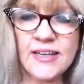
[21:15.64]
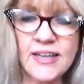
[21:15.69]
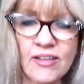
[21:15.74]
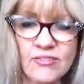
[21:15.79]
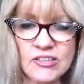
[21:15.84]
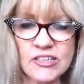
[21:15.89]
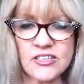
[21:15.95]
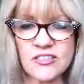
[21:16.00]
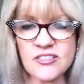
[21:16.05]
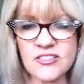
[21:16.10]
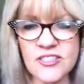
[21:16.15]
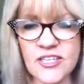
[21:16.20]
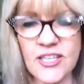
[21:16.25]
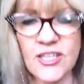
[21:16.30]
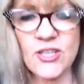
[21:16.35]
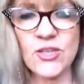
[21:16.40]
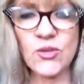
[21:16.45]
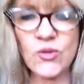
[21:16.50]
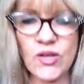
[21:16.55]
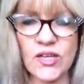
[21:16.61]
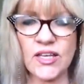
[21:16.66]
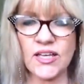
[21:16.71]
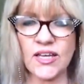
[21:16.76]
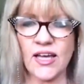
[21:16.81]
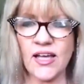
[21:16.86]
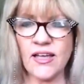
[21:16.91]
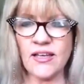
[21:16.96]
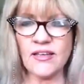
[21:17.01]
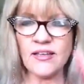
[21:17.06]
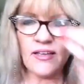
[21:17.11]
Lovely to see you
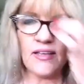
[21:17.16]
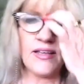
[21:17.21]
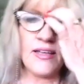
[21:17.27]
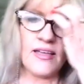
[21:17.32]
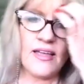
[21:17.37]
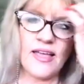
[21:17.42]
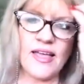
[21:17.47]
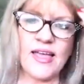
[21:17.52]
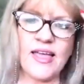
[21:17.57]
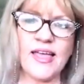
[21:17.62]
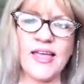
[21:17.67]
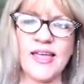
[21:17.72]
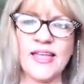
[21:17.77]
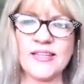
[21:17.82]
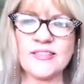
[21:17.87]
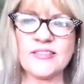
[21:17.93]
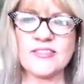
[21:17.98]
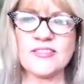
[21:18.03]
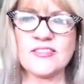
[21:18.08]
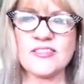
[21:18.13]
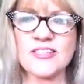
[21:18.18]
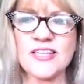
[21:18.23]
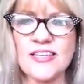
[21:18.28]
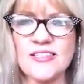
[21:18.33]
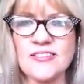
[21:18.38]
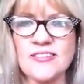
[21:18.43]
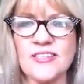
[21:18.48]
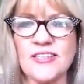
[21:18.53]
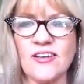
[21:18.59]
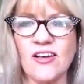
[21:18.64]
here. And
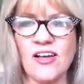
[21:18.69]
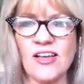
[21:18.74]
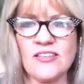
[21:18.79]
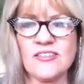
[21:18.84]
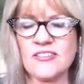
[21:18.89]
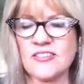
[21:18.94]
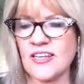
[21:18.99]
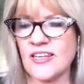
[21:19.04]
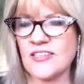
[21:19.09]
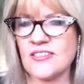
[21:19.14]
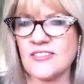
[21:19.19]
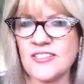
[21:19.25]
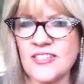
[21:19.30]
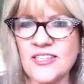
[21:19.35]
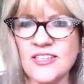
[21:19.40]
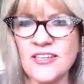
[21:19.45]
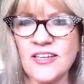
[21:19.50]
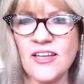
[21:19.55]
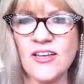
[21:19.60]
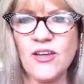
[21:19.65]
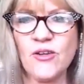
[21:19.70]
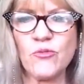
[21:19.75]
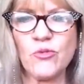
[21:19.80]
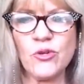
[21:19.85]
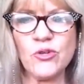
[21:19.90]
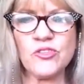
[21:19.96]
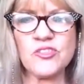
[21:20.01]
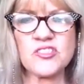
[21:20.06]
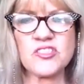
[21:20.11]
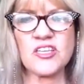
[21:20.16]
Stacy. Hi, Stacy.
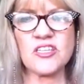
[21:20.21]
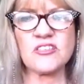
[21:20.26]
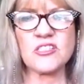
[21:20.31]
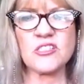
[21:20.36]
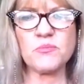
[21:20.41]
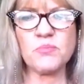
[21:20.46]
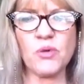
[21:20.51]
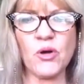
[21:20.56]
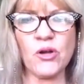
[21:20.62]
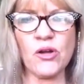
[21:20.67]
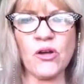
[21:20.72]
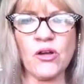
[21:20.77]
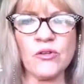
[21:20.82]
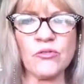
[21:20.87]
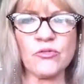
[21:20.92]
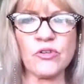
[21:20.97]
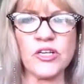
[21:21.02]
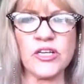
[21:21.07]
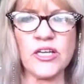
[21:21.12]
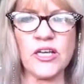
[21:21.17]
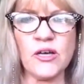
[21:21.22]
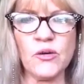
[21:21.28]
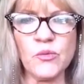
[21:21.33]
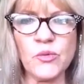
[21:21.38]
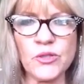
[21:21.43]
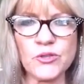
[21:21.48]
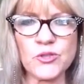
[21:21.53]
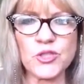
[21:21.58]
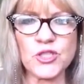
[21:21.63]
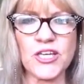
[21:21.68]
Ruth says, spot on, Reea.
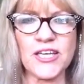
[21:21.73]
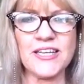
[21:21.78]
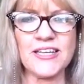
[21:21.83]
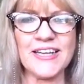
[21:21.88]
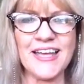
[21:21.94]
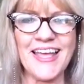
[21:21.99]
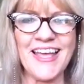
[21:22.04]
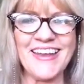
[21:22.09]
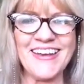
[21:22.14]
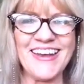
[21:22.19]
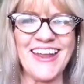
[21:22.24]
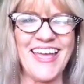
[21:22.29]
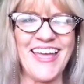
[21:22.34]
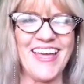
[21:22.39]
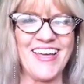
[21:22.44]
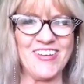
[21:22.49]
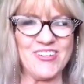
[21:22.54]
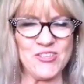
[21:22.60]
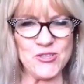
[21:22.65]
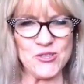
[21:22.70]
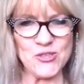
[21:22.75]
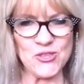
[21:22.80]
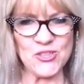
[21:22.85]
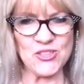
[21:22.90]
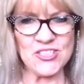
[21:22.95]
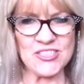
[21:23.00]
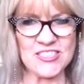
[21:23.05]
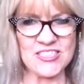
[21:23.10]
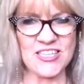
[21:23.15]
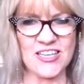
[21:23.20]
We'll check it out now. Good
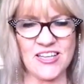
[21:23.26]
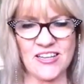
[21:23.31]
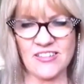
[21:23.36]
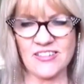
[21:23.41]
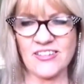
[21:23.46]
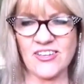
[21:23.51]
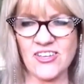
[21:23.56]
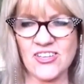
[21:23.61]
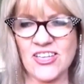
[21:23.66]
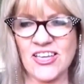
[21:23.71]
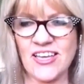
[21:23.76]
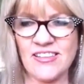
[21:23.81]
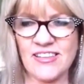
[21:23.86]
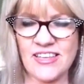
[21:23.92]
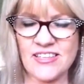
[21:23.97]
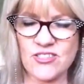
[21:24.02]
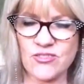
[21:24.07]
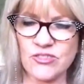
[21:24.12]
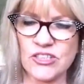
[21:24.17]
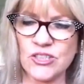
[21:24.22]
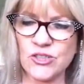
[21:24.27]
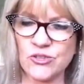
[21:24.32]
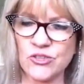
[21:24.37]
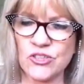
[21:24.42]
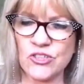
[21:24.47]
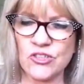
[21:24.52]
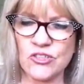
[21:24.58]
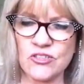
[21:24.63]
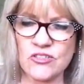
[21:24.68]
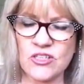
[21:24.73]
on you, darling. Okay, that's really
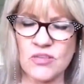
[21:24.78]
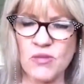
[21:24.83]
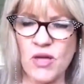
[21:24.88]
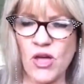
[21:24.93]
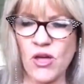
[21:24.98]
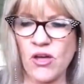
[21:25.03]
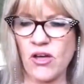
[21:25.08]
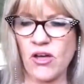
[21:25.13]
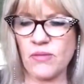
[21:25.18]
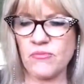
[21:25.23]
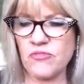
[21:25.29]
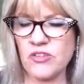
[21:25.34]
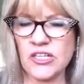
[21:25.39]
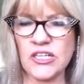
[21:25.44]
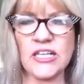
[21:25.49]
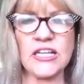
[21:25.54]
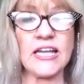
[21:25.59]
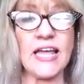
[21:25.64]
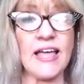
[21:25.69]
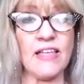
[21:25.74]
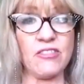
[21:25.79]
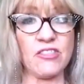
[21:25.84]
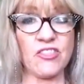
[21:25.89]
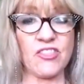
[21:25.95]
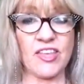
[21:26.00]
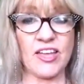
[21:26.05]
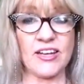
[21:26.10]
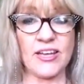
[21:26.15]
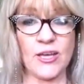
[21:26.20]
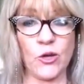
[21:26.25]
good news. I'm really glad
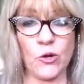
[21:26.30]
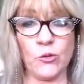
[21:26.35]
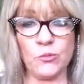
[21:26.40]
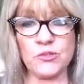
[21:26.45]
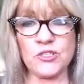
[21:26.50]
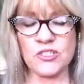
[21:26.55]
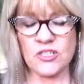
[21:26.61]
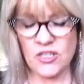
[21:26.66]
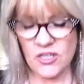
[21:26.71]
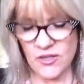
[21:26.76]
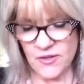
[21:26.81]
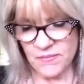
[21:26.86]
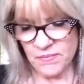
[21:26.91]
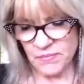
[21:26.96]
that helped.